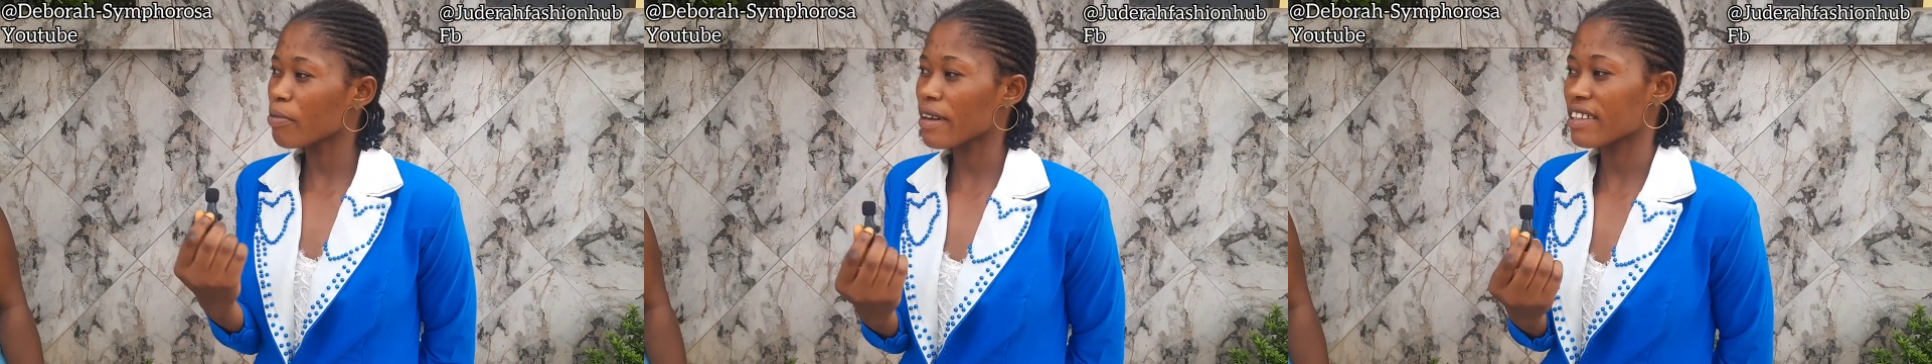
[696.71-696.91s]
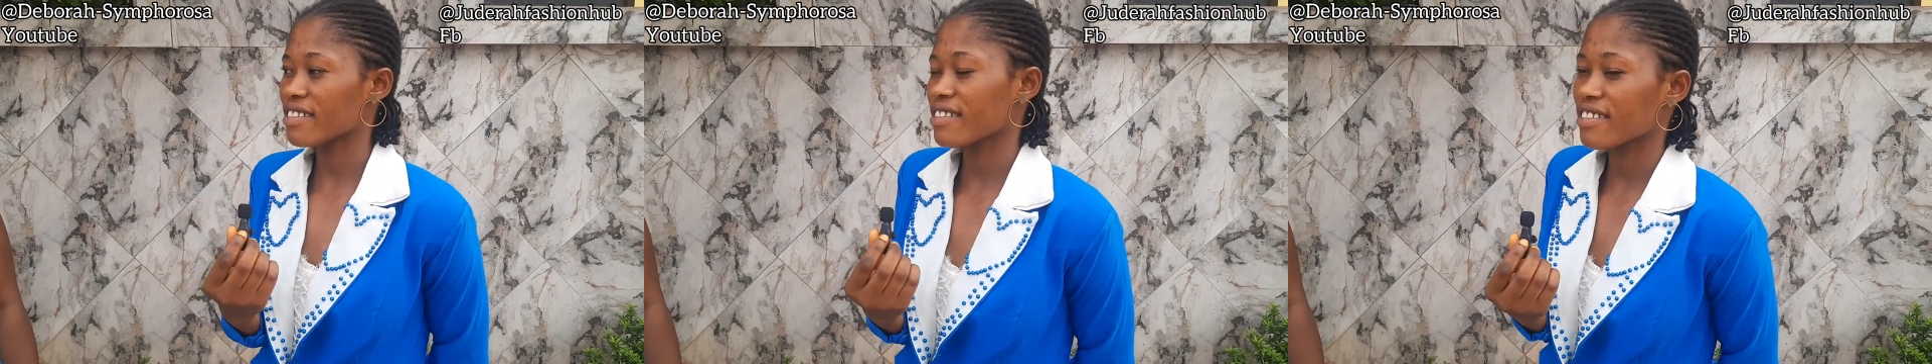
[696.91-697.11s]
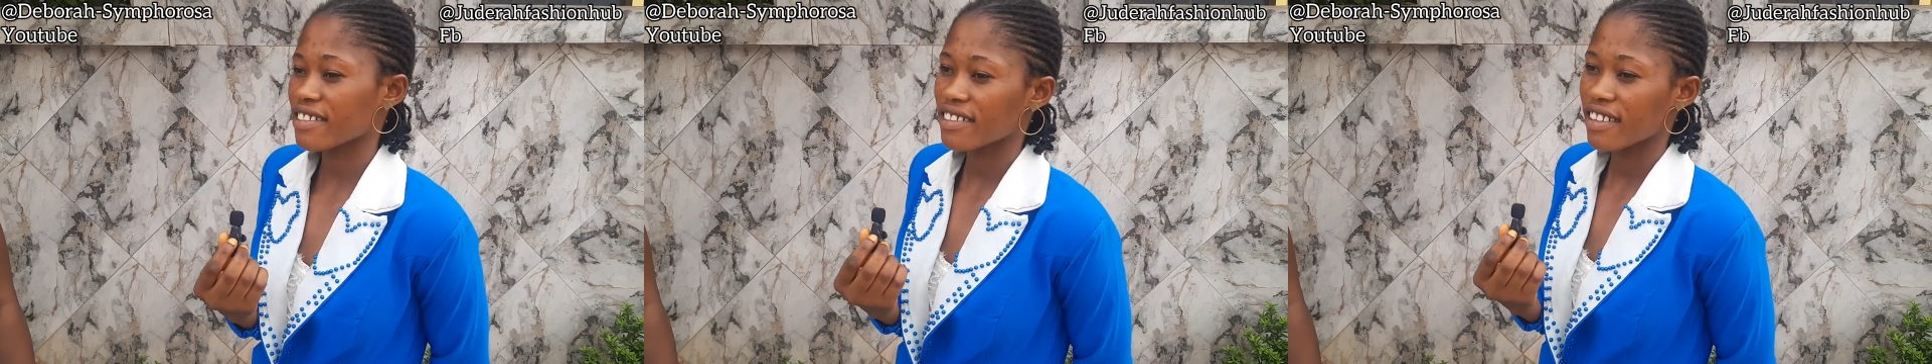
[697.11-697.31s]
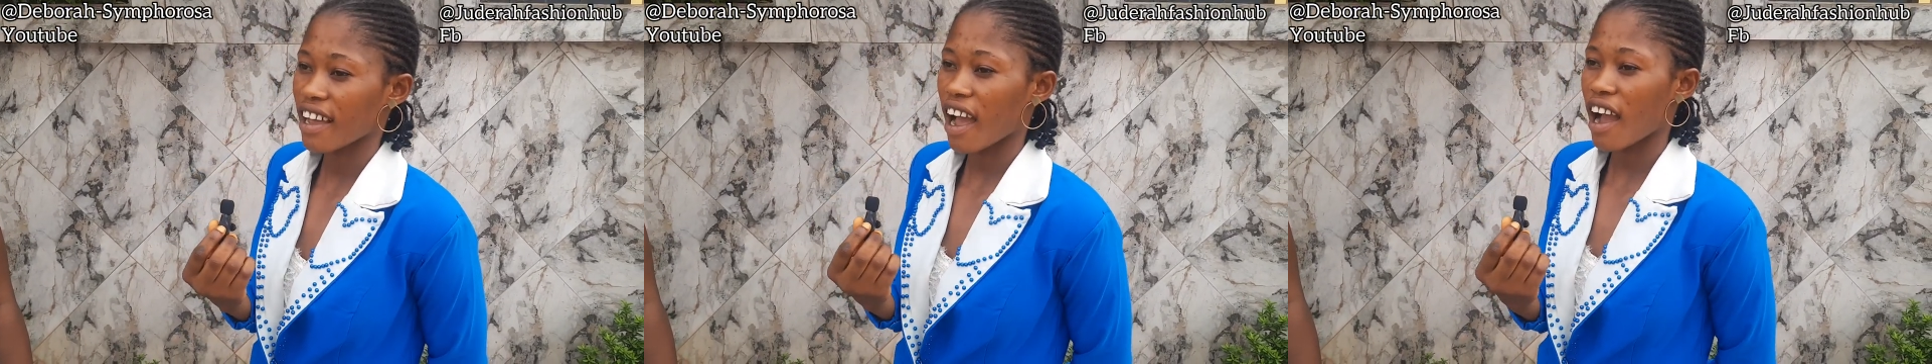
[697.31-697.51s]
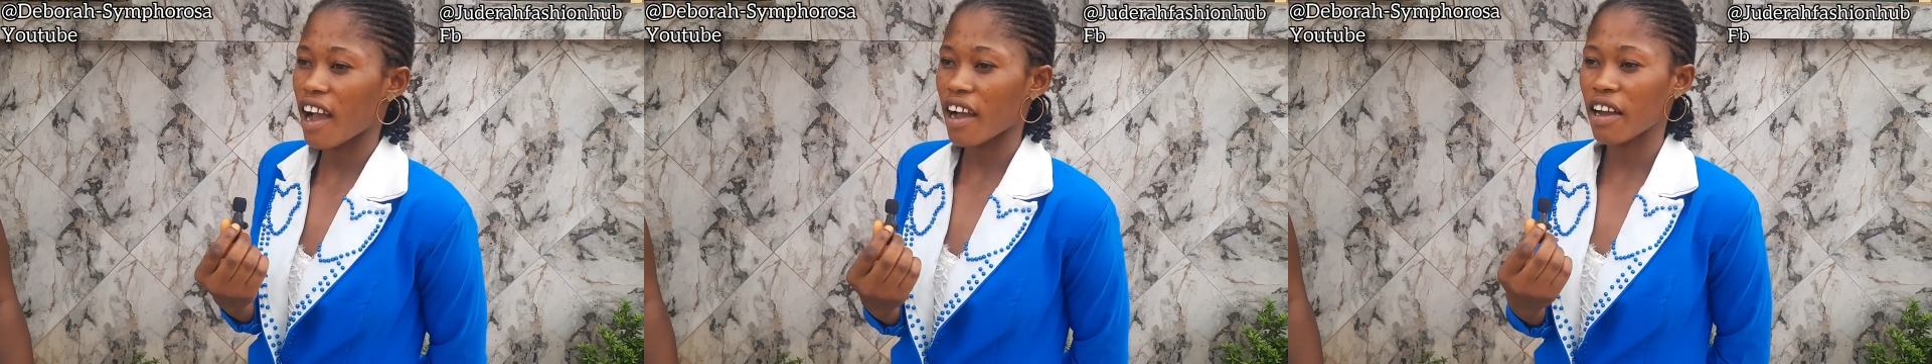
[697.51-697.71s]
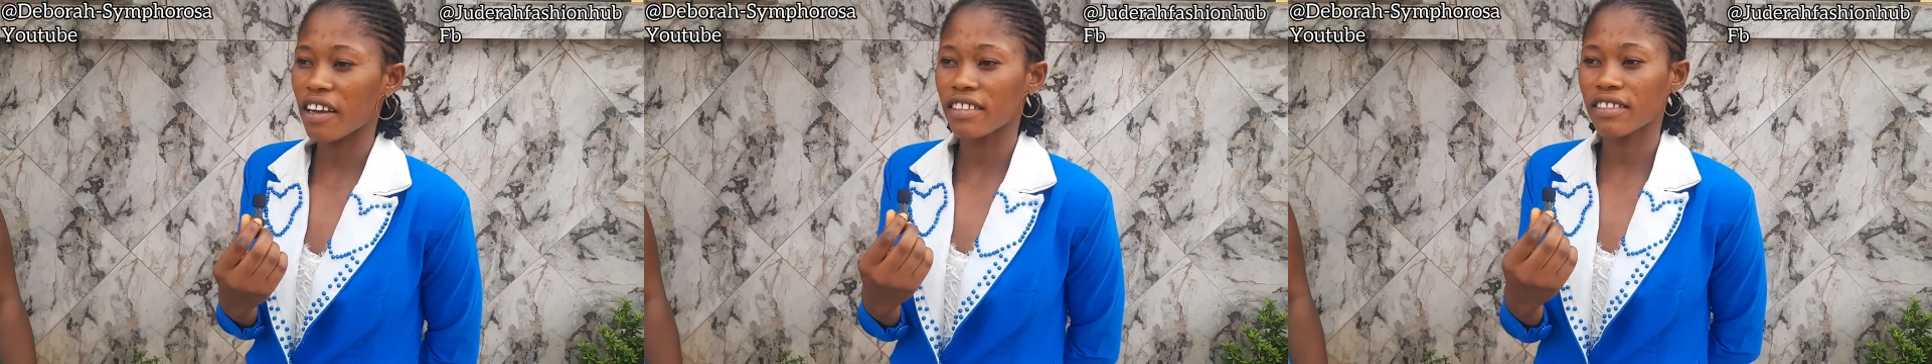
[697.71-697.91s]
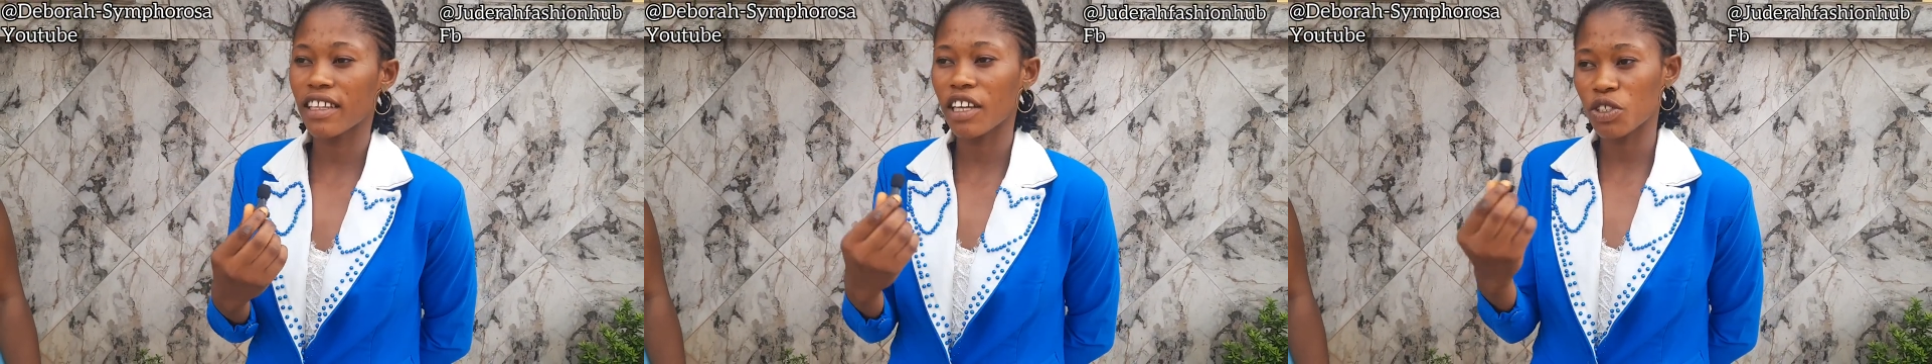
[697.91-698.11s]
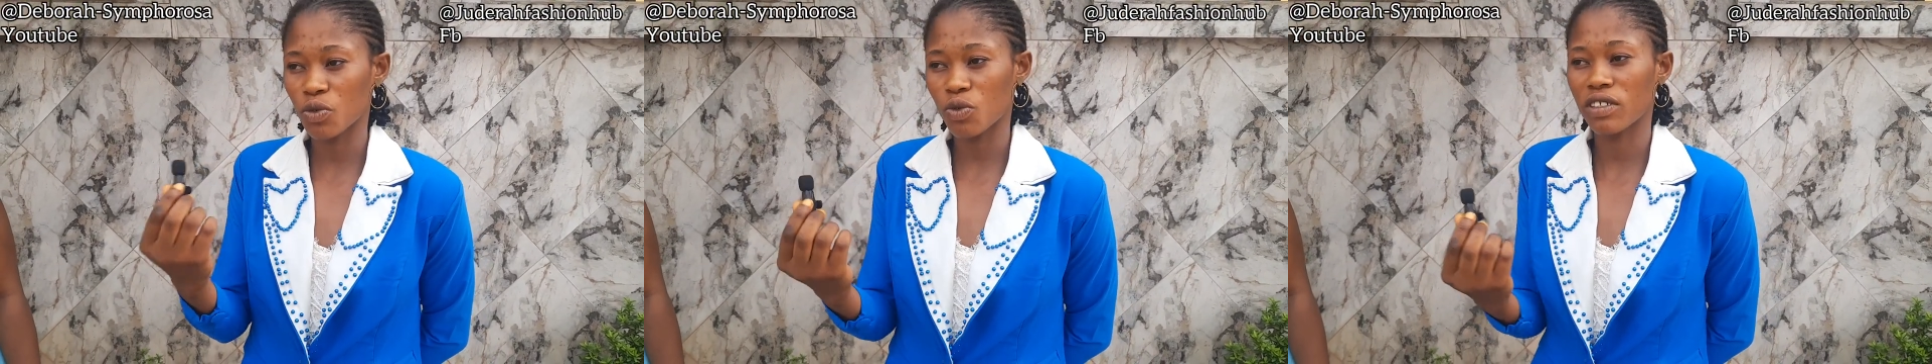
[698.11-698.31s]
up and said,
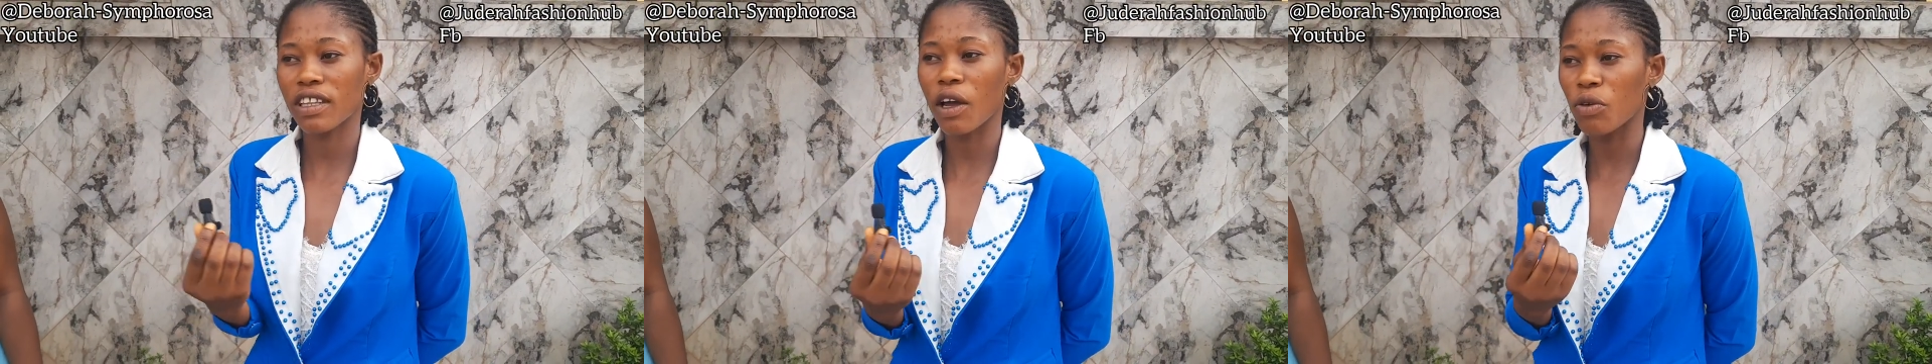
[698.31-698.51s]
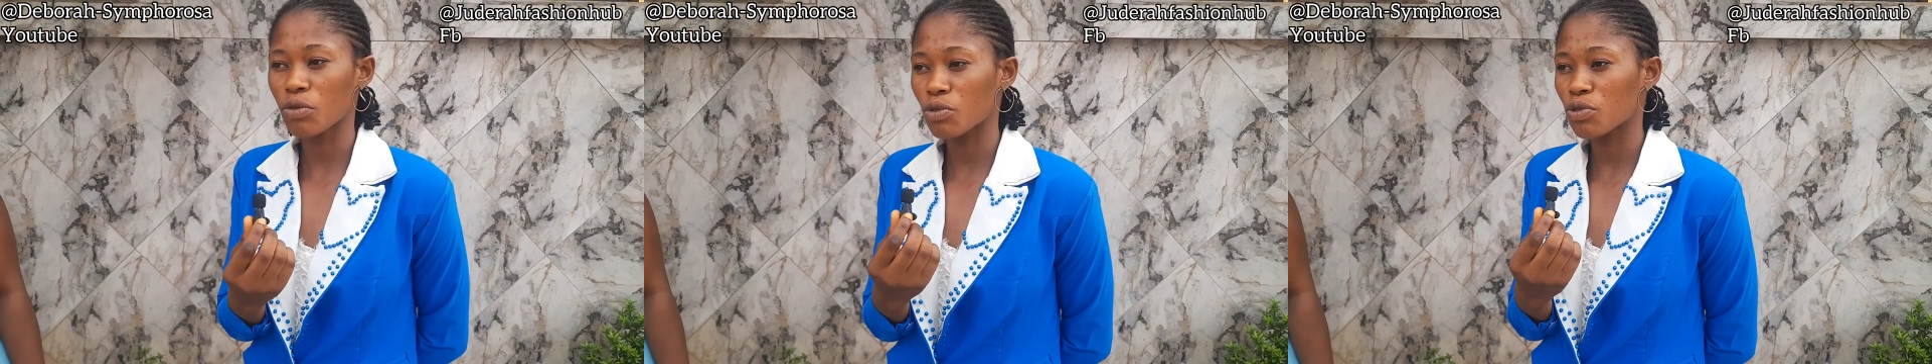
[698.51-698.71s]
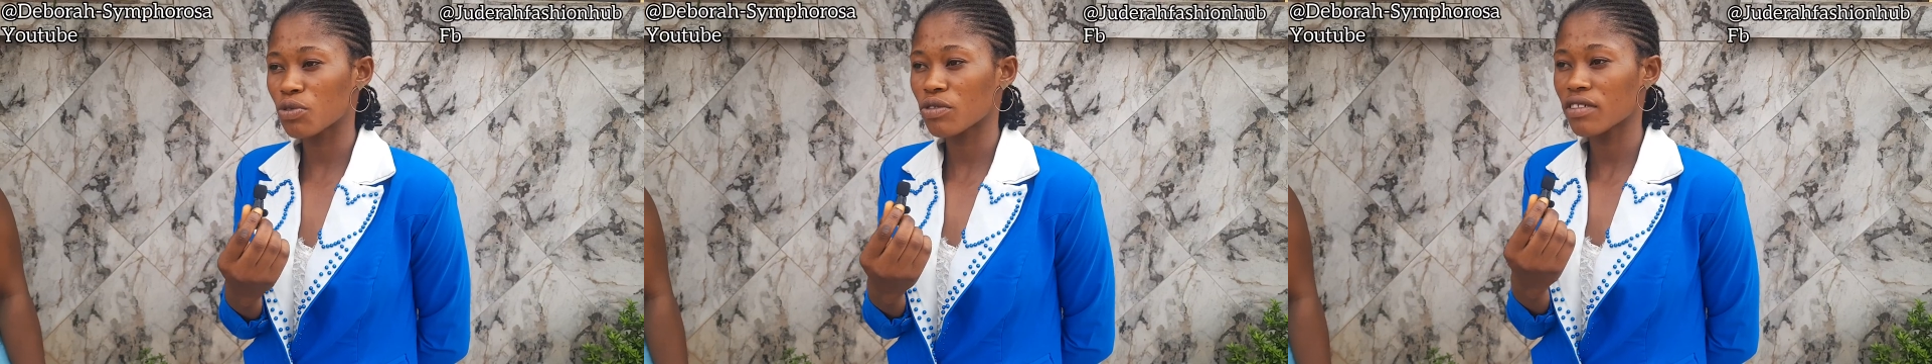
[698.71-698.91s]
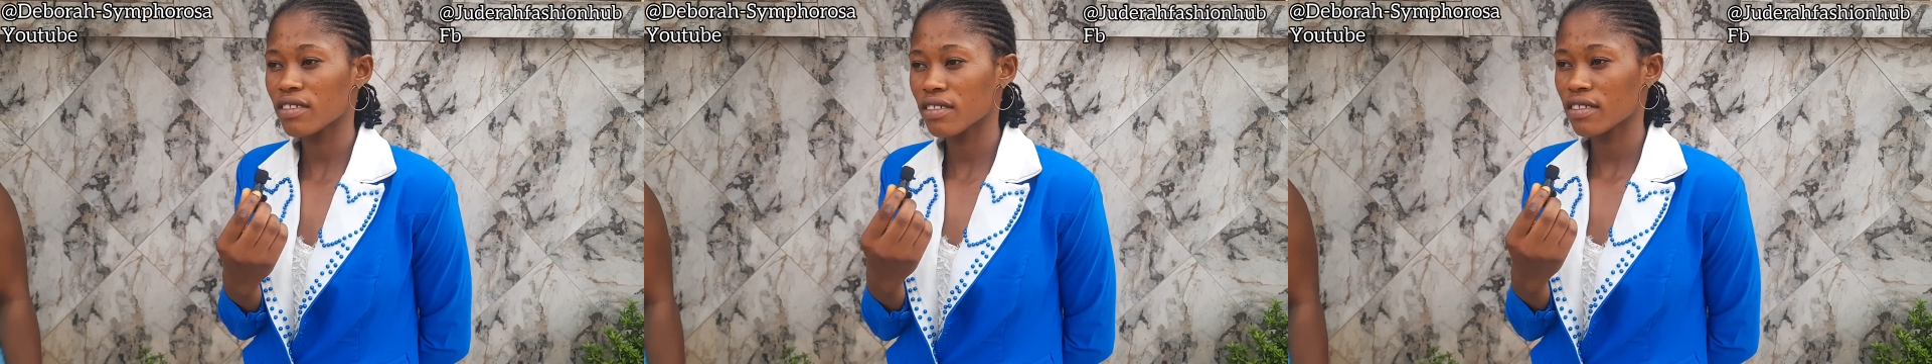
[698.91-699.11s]
that's what I'll do.